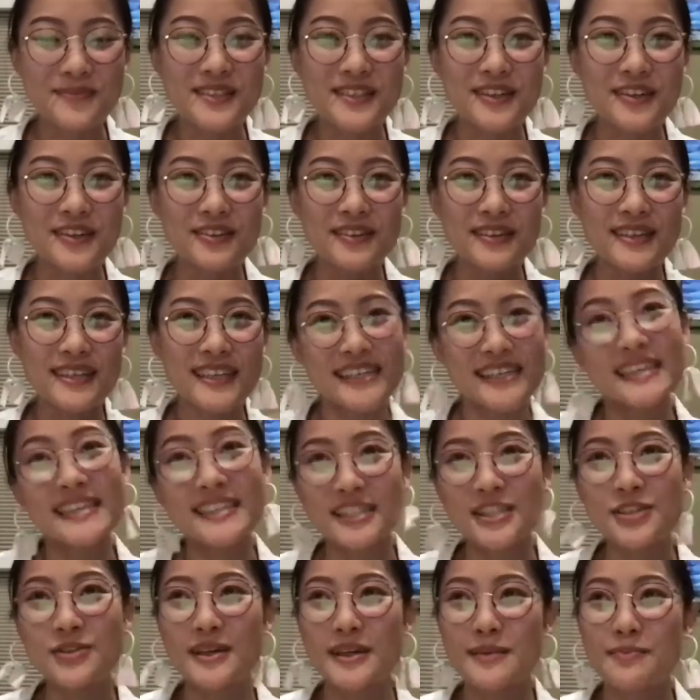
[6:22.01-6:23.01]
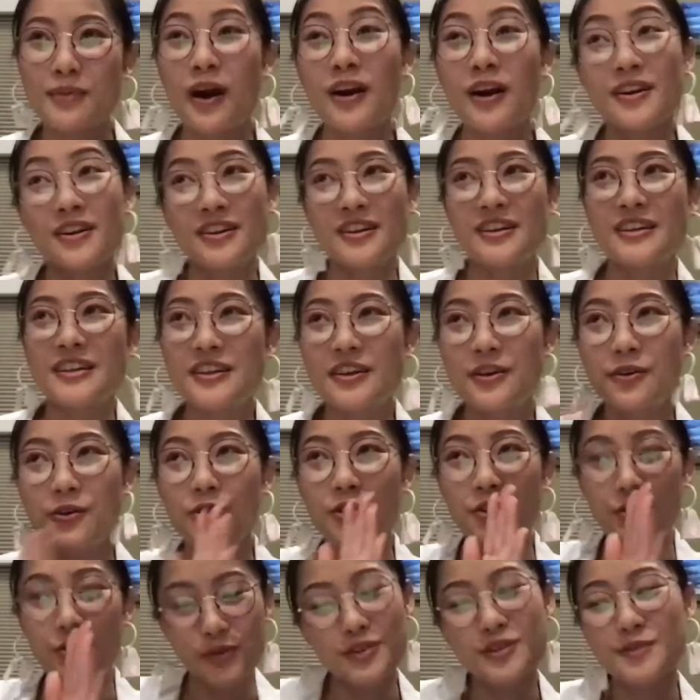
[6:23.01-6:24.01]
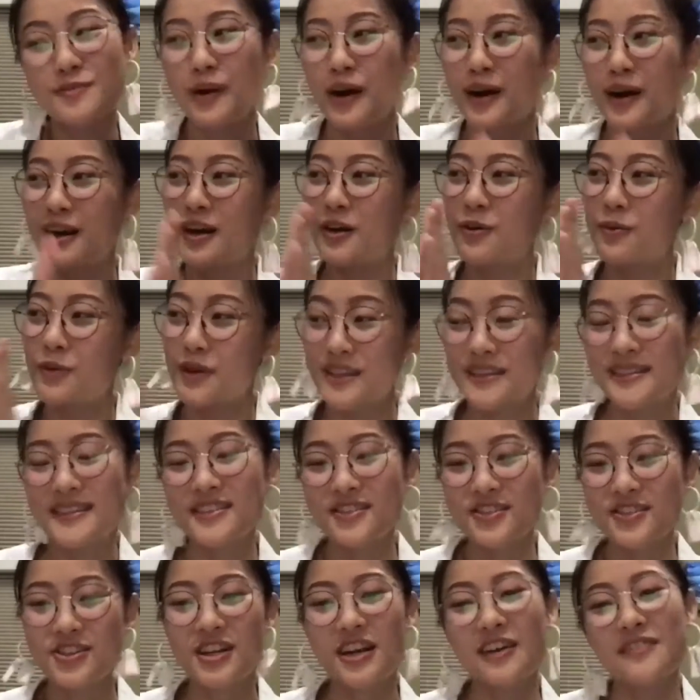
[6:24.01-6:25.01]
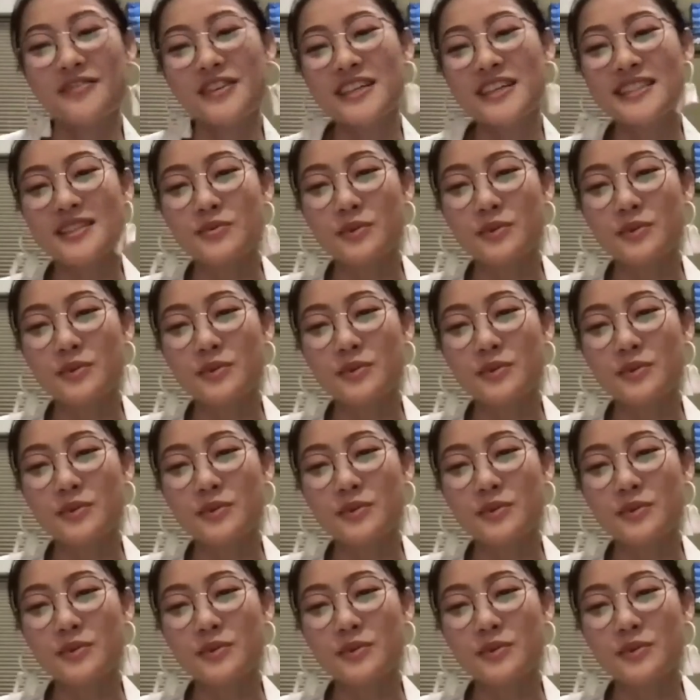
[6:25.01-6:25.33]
So Intuit partnered through Spark with Cesar Chavez,